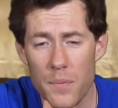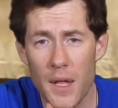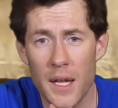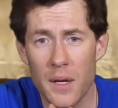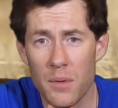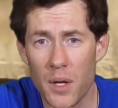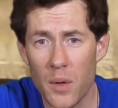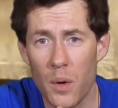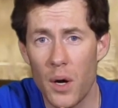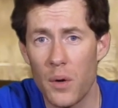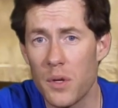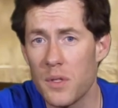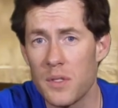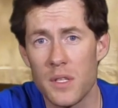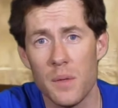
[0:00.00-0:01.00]
Equally well,
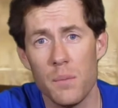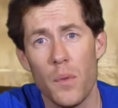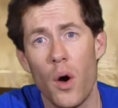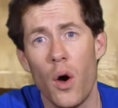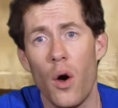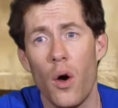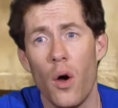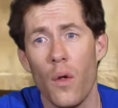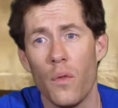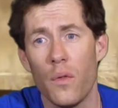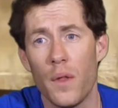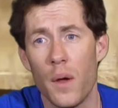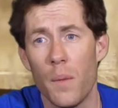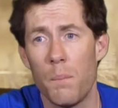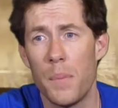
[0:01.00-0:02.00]
using them on
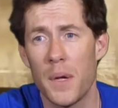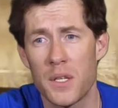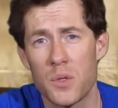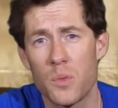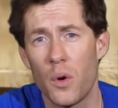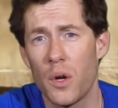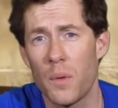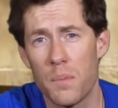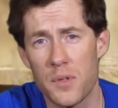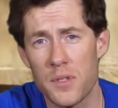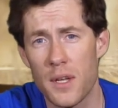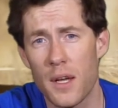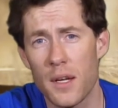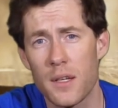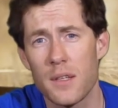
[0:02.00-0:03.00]
the big squad of
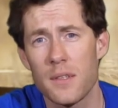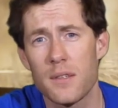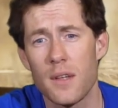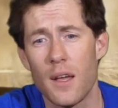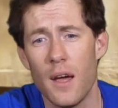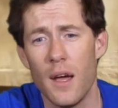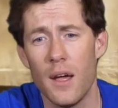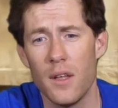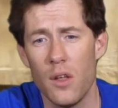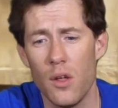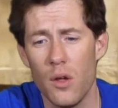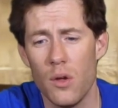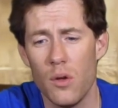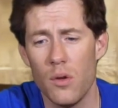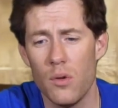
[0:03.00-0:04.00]
Berserkers,
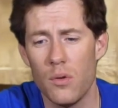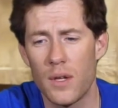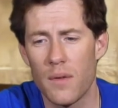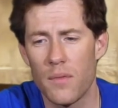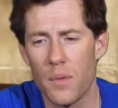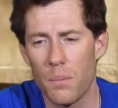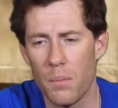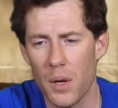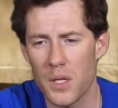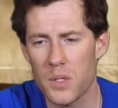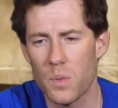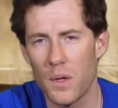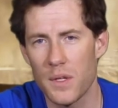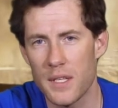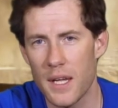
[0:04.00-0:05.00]
you give them
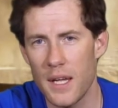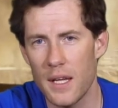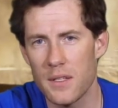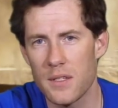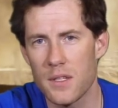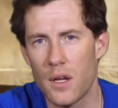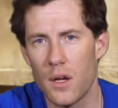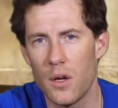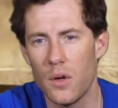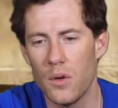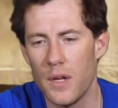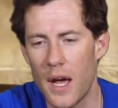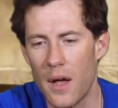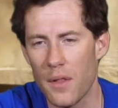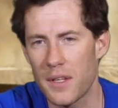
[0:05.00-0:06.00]
+1 to hit, so
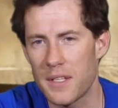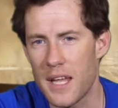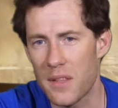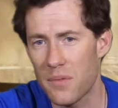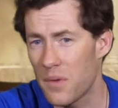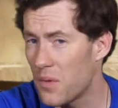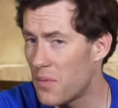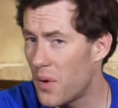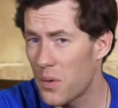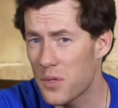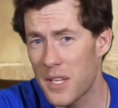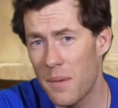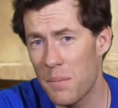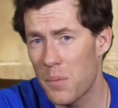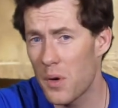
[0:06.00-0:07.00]
now they're Death from the False
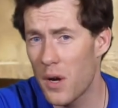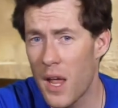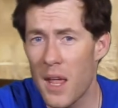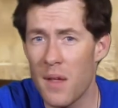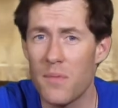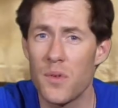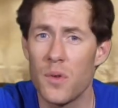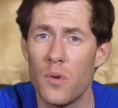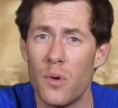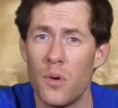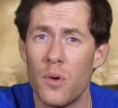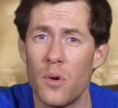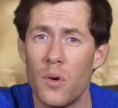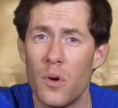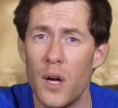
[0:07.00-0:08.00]
Emperor. If
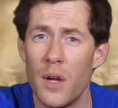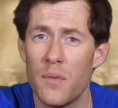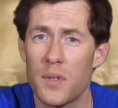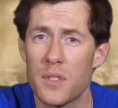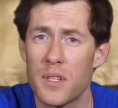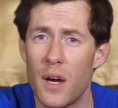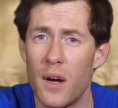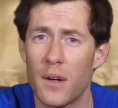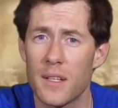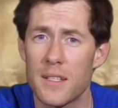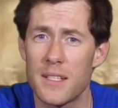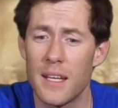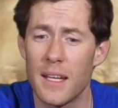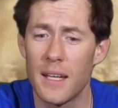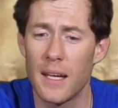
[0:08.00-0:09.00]
you're
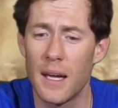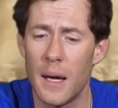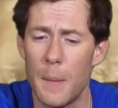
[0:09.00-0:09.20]
targeting